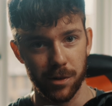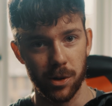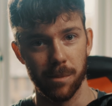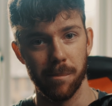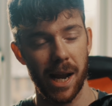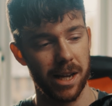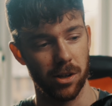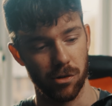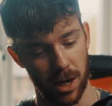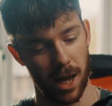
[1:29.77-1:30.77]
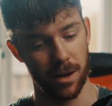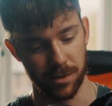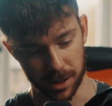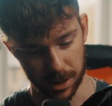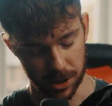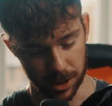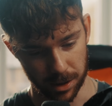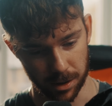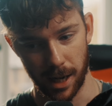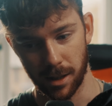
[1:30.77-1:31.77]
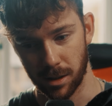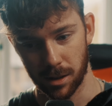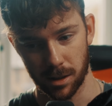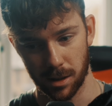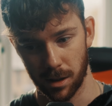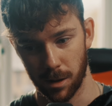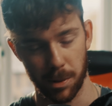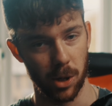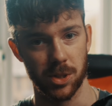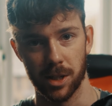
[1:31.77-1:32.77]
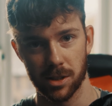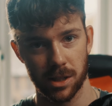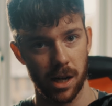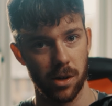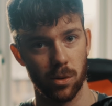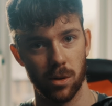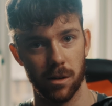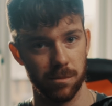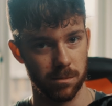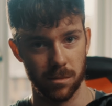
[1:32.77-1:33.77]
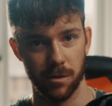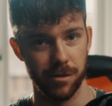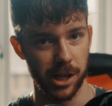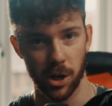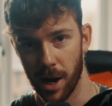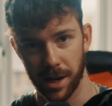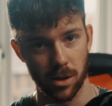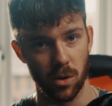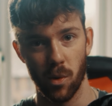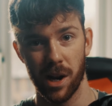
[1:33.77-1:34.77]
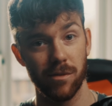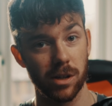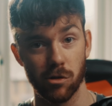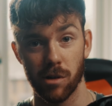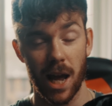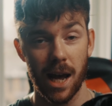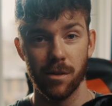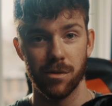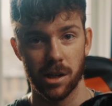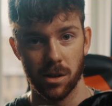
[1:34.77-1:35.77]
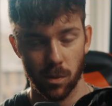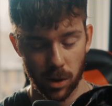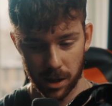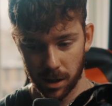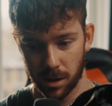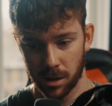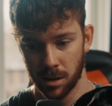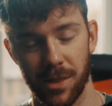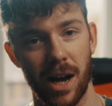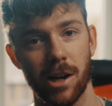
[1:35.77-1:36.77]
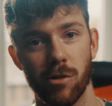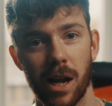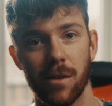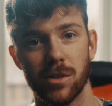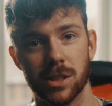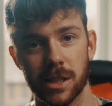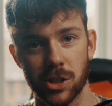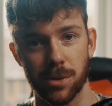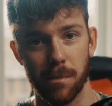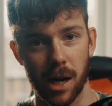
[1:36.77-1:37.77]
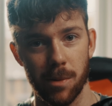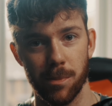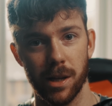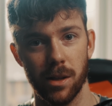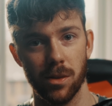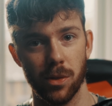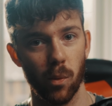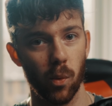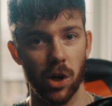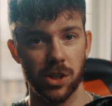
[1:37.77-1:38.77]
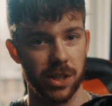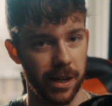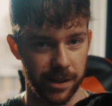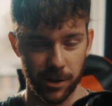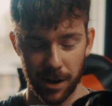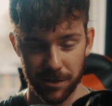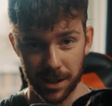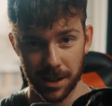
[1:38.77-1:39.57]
You can make a creative decision in a poster design or a video edit or whatever creative thing you're working on, and that creative decision might be the worst idea ever,